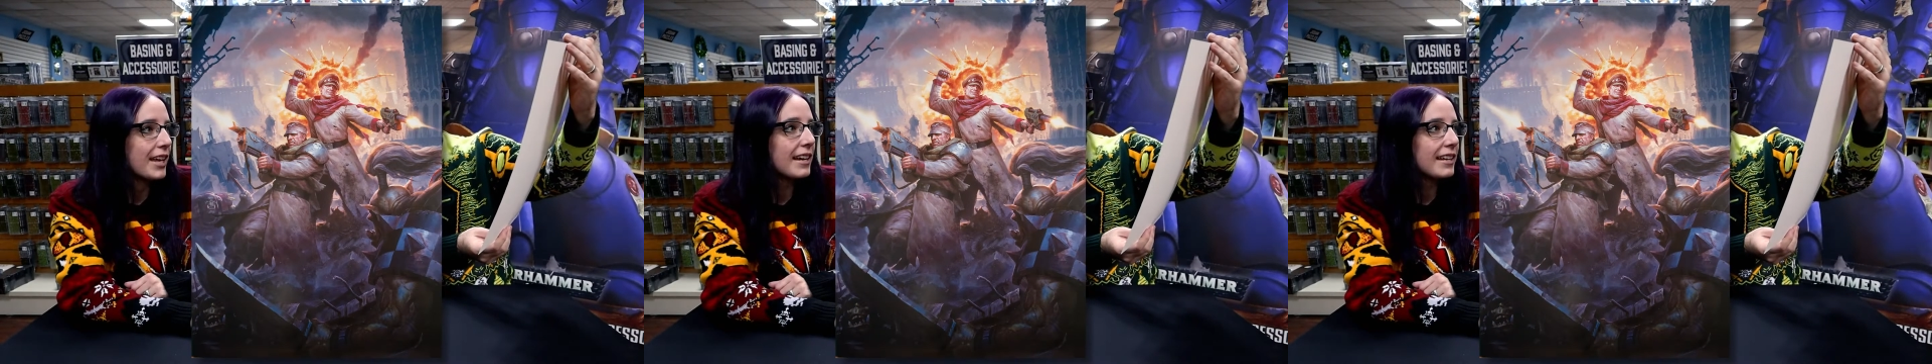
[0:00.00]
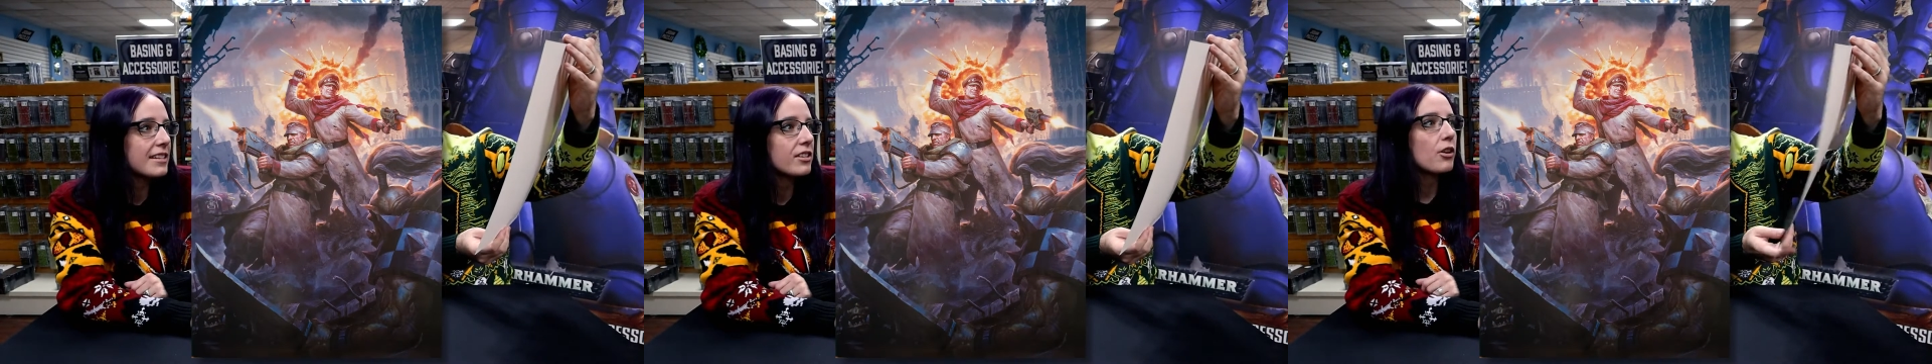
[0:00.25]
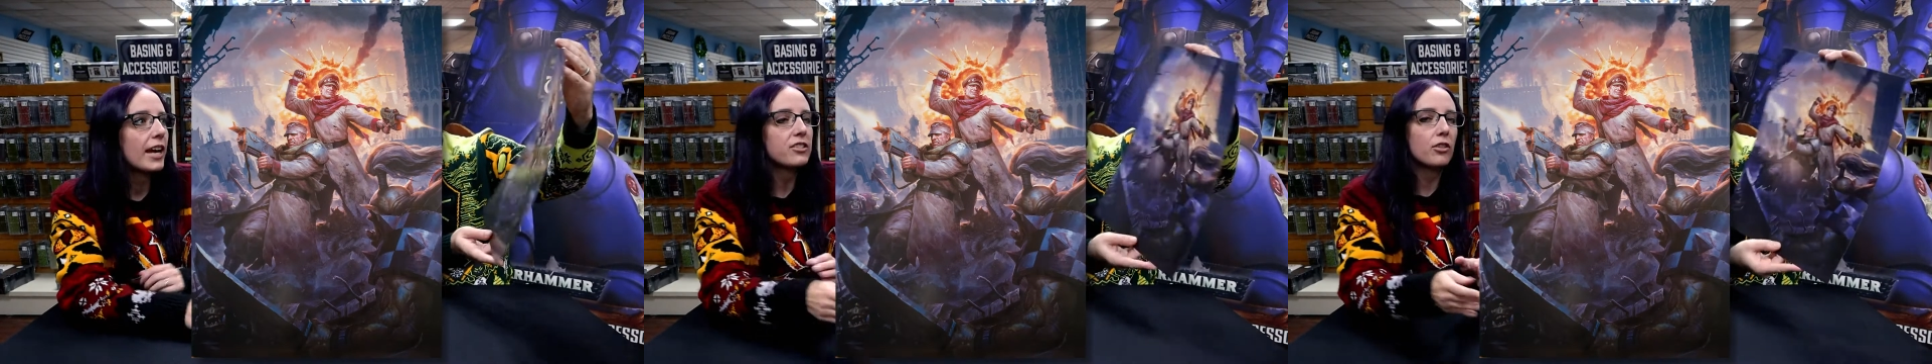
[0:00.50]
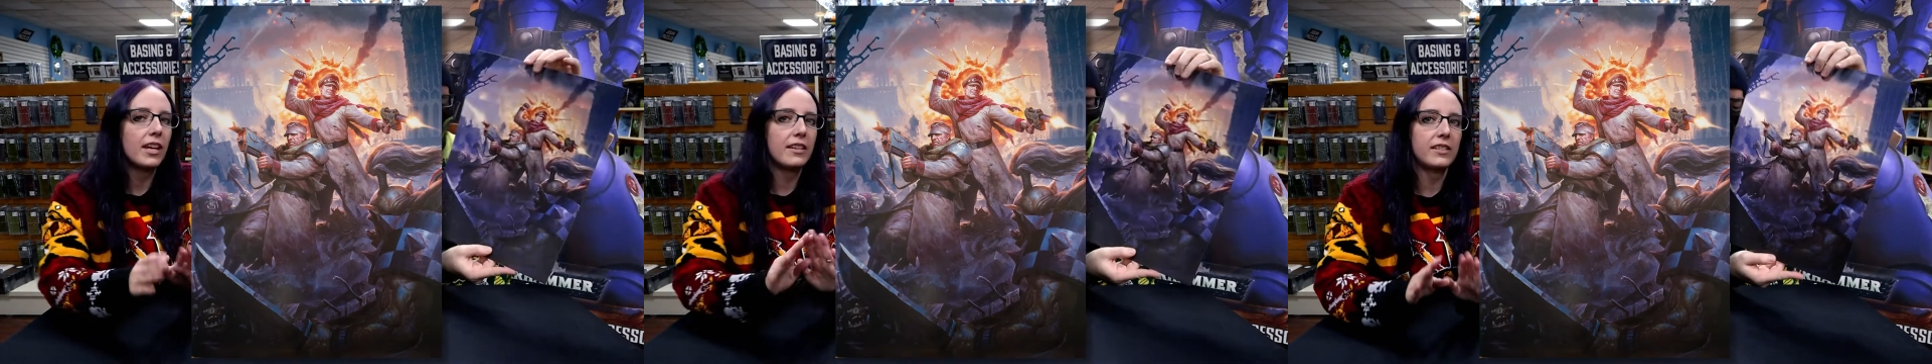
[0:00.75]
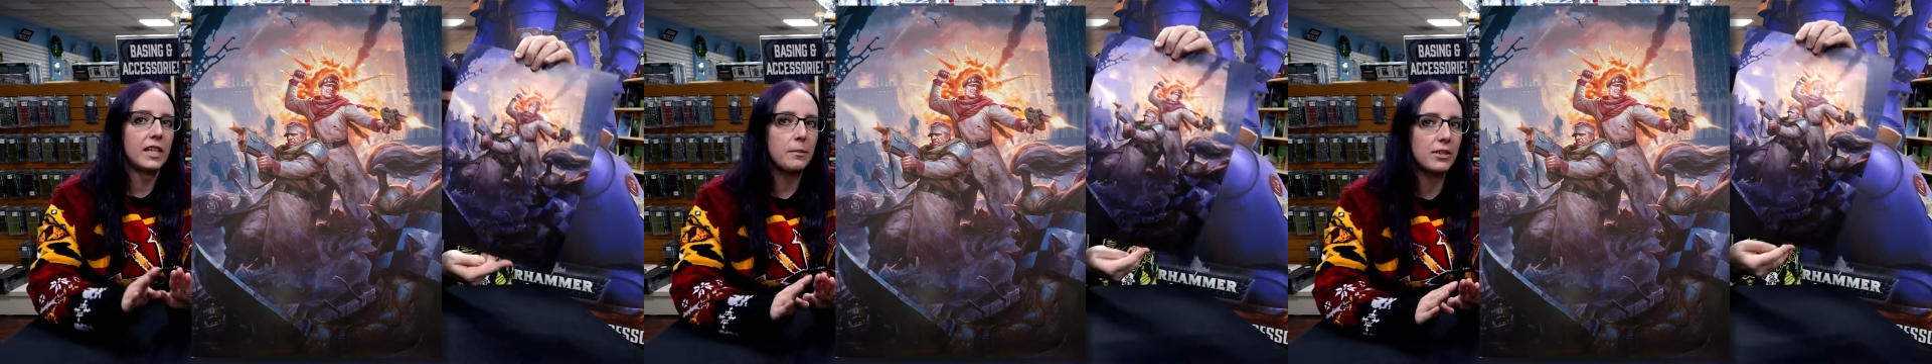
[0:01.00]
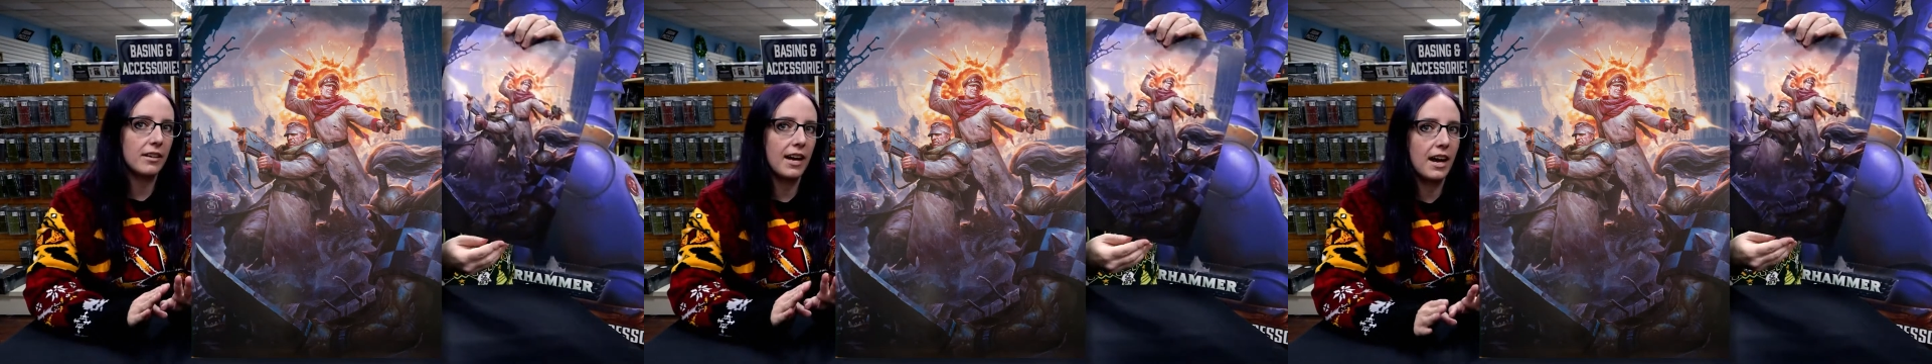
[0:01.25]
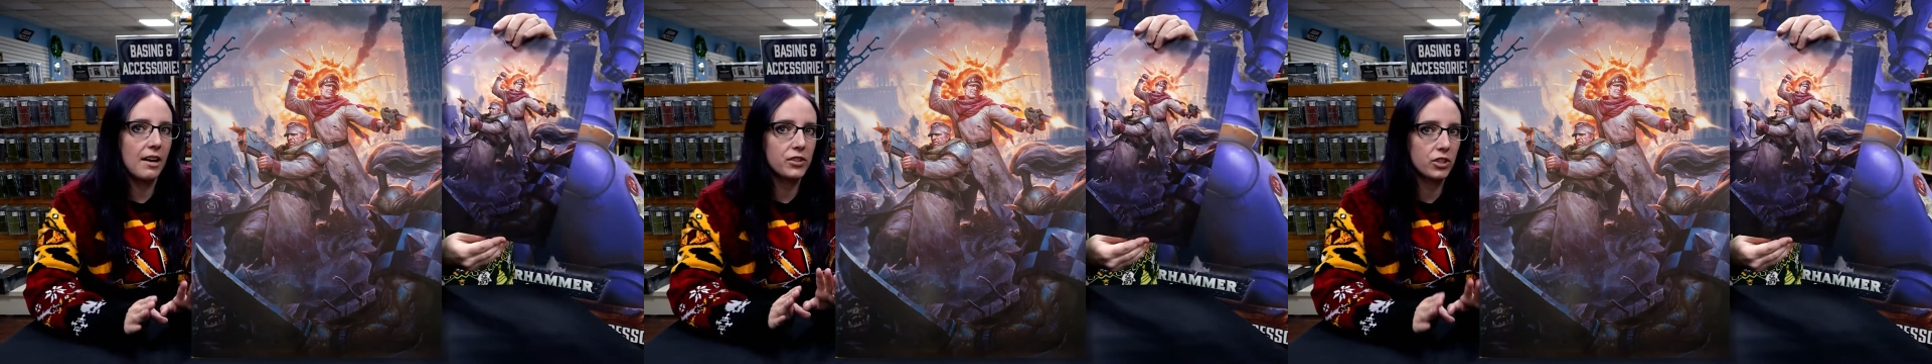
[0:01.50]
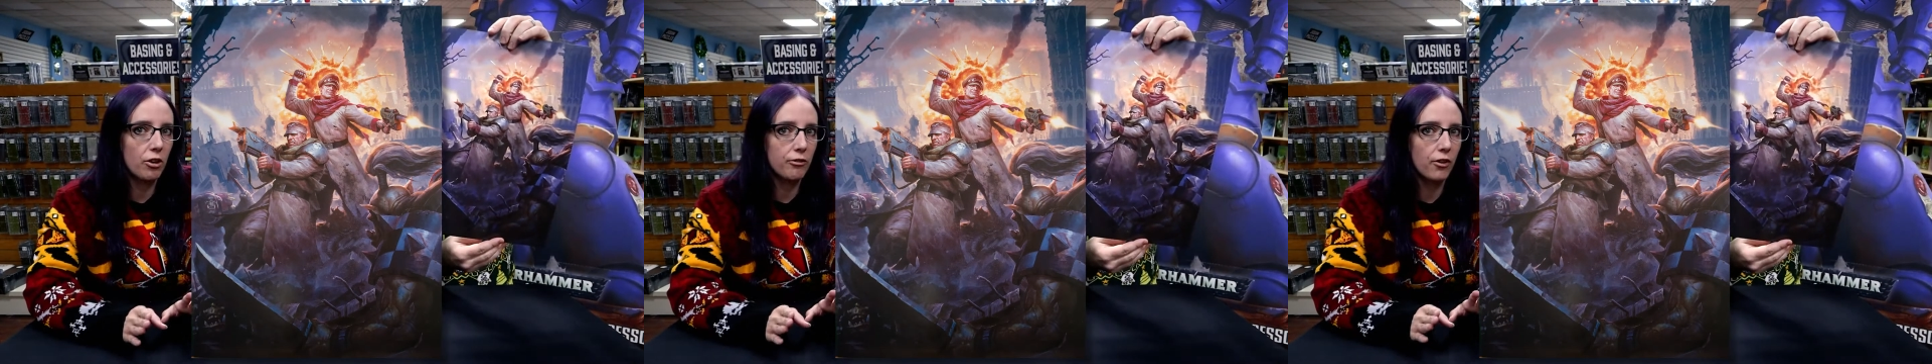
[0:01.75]
That is. Okay, so they seem to have
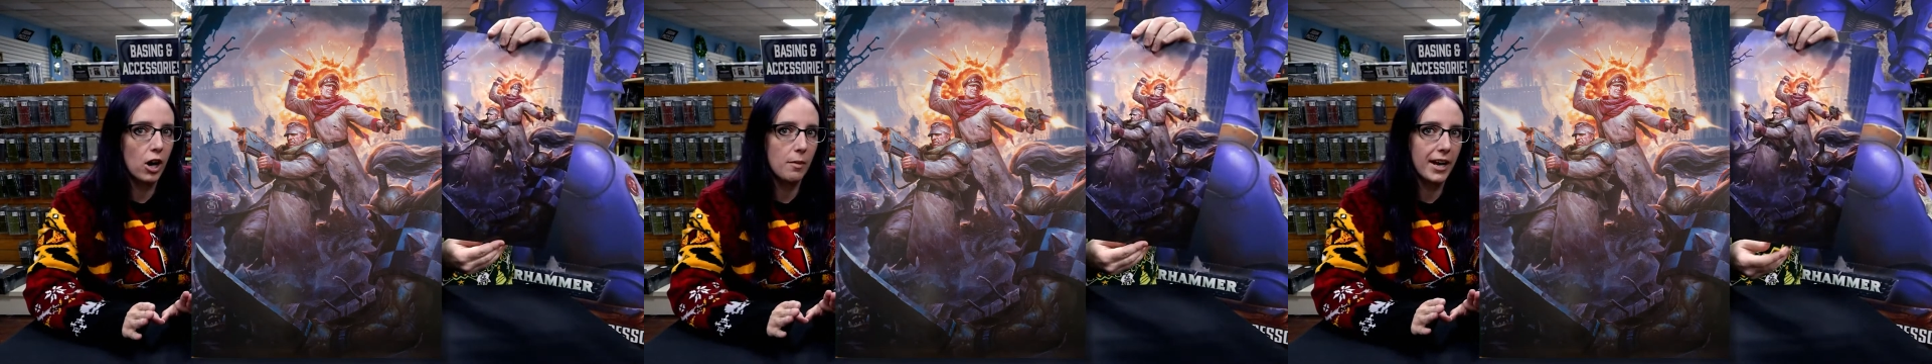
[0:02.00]
so far,